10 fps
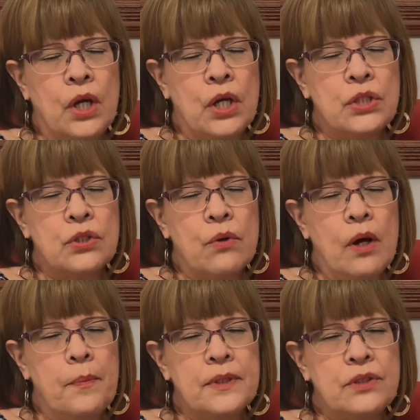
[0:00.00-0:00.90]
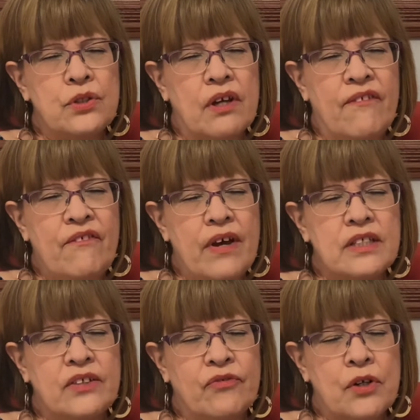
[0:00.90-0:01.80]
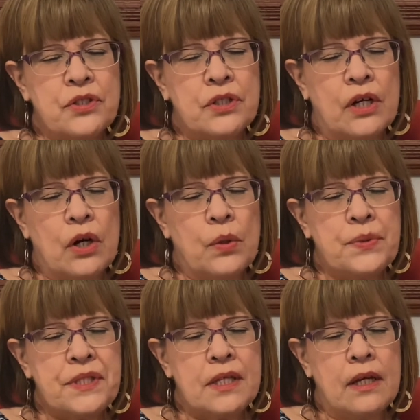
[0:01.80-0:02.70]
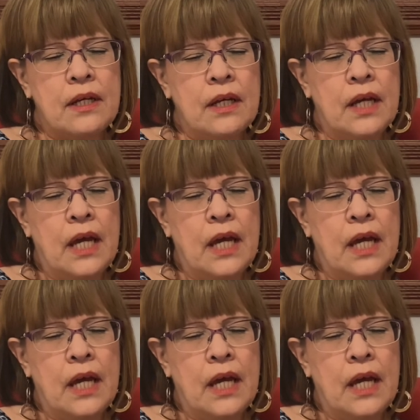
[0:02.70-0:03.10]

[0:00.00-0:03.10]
So help us to confess first our own sin,